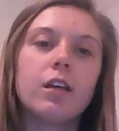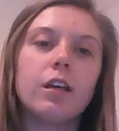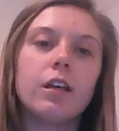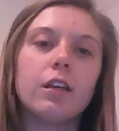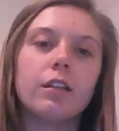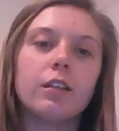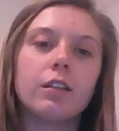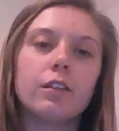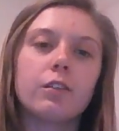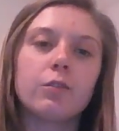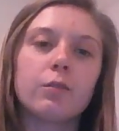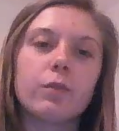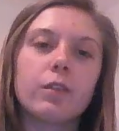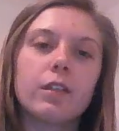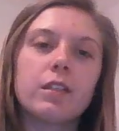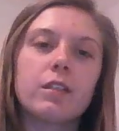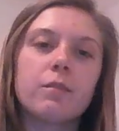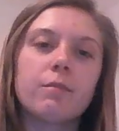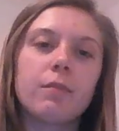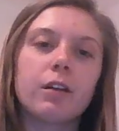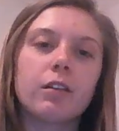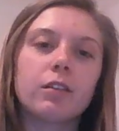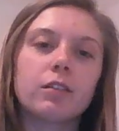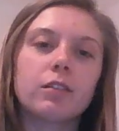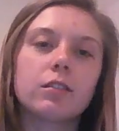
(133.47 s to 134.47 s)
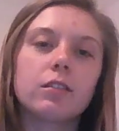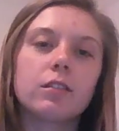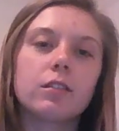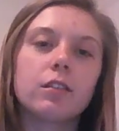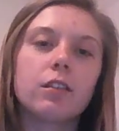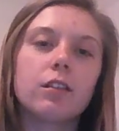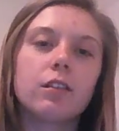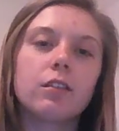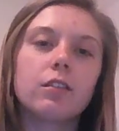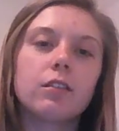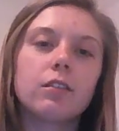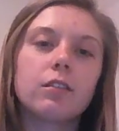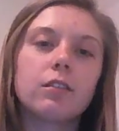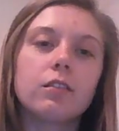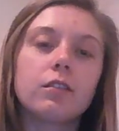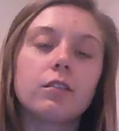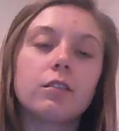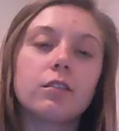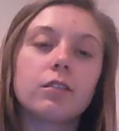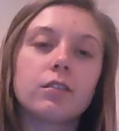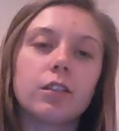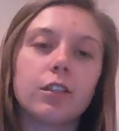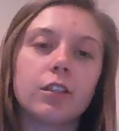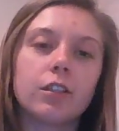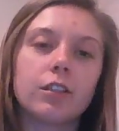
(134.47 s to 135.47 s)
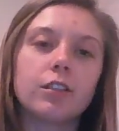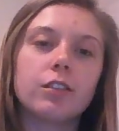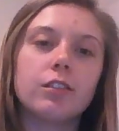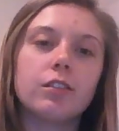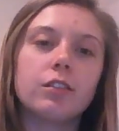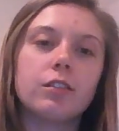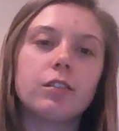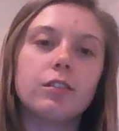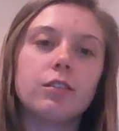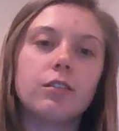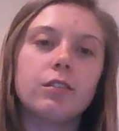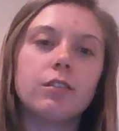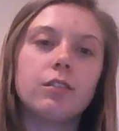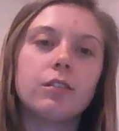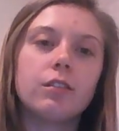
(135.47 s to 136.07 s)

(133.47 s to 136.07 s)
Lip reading: and the sweet smells started to